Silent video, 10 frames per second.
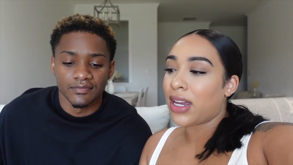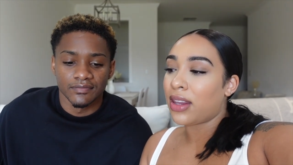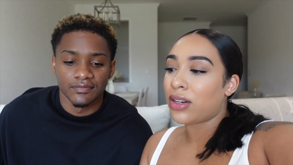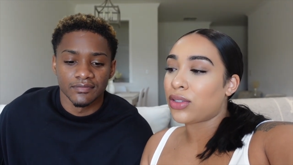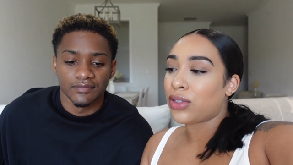
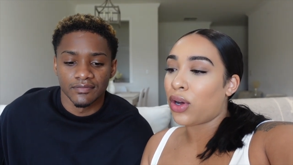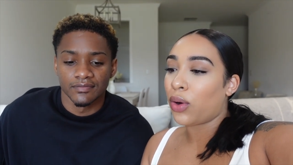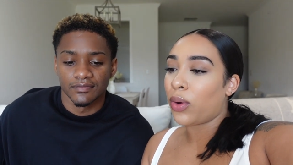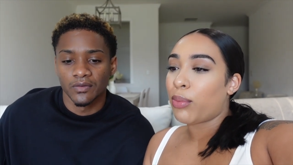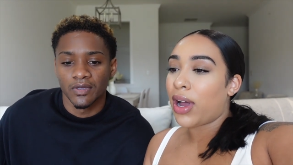Speaker 1: together.
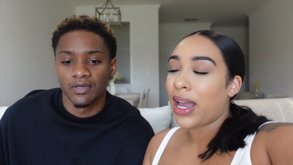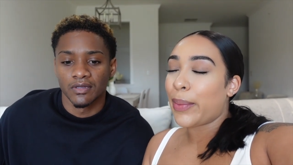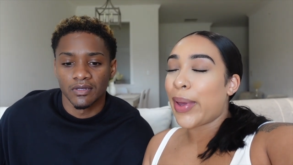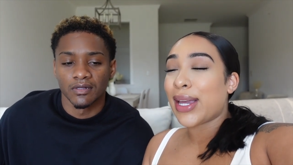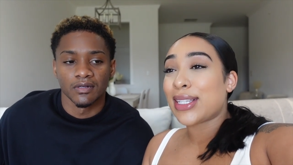So probably
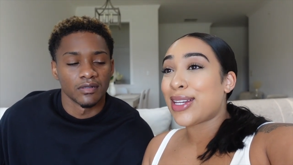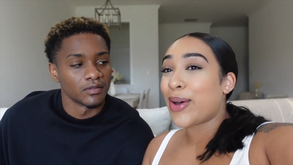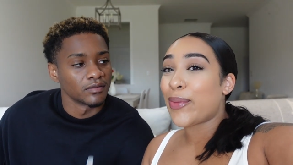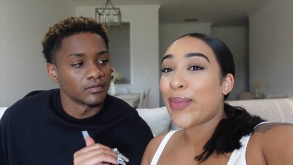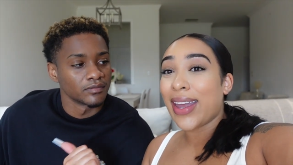make
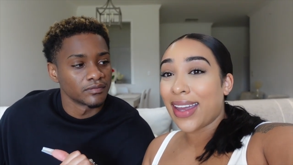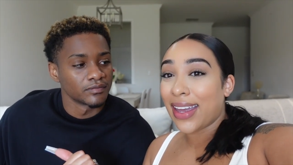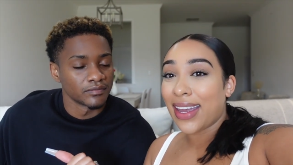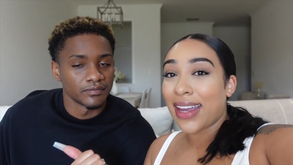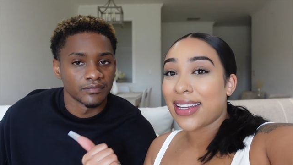some
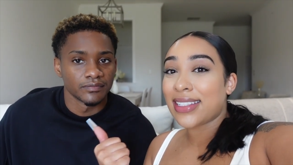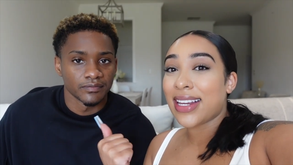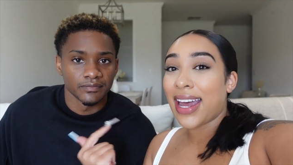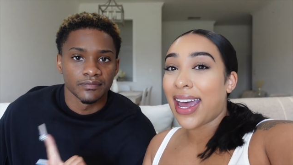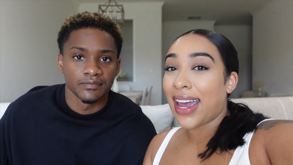pancakes,
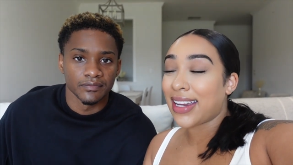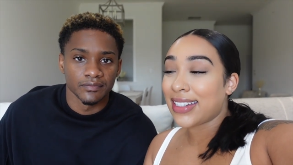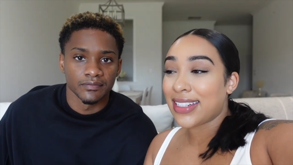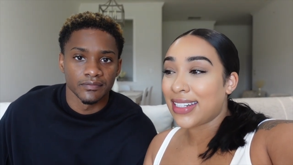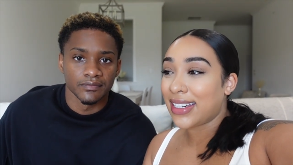egg and
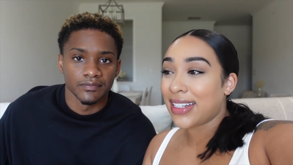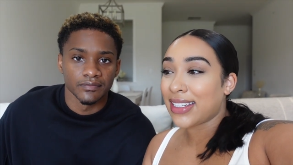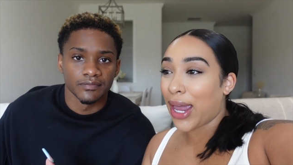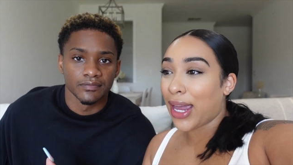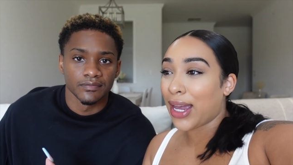cheese,
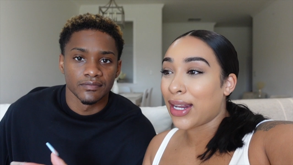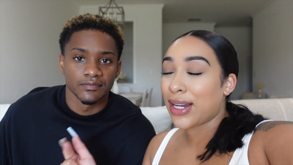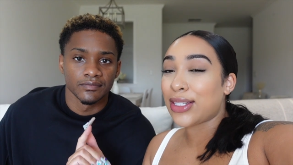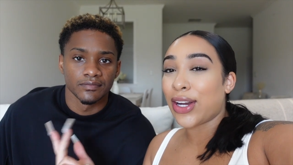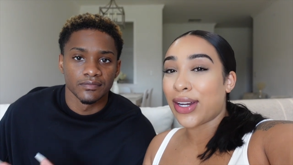and
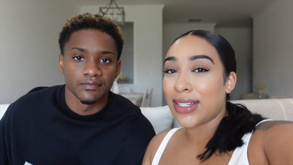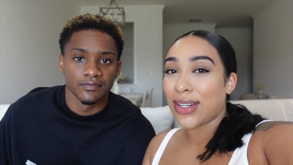turkey